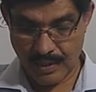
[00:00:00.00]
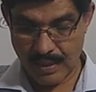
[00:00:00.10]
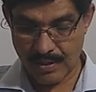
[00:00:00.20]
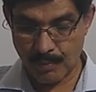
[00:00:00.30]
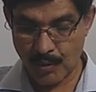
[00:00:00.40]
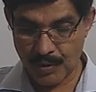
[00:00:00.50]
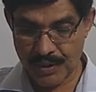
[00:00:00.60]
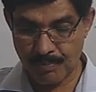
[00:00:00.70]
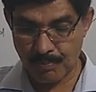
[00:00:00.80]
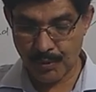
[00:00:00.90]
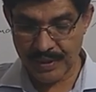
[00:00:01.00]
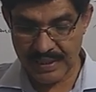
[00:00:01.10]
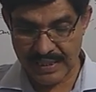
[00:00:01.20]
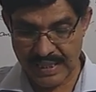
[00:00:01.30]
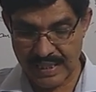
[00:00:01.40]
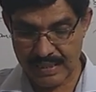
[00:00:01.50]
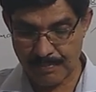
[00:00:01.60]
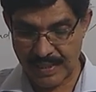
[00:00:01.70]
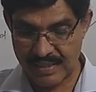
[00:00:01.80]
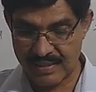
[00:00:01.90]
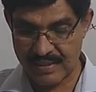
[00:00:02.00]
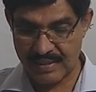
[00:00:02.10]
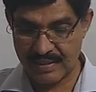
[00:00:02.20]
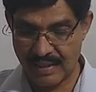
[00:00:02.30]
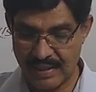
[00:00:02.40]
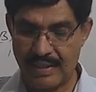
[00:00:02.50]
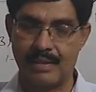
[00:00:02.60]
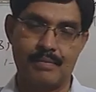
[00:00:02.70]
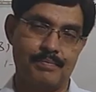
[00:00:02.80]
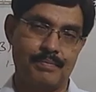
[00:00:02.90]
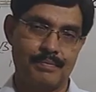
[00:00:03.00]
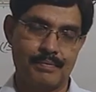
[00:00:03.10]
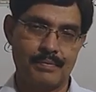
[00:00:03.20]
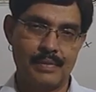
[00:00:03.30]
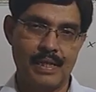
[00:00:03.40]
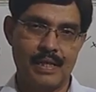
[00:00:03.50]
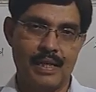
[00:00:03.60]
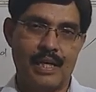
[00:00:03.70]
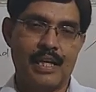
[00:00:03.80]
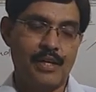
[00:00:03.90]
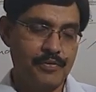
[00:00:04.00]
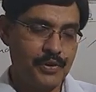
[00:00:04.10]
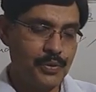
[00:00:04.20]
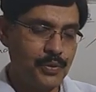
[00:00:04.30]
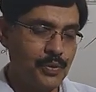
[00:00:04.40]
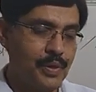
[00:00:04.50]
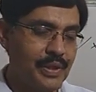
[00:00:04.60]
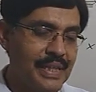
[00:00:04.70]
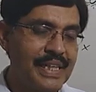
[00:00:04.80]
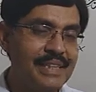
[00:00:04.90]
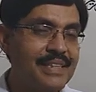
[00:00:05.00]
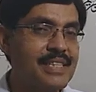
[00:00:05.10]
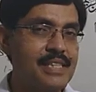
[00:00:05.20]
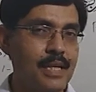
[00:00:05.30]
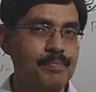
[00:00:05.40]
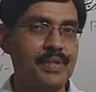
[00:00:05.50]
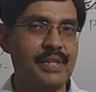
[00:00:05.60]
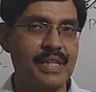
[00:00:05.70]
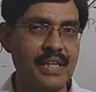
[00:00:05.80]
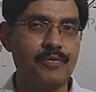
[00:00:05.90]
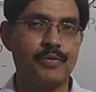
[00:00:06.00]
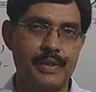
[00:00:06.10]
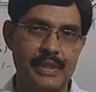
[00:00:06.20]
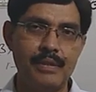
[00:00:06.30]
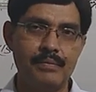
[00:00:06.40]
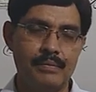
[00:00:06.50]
is the most important gas present in the air. If you read this chapter carefully,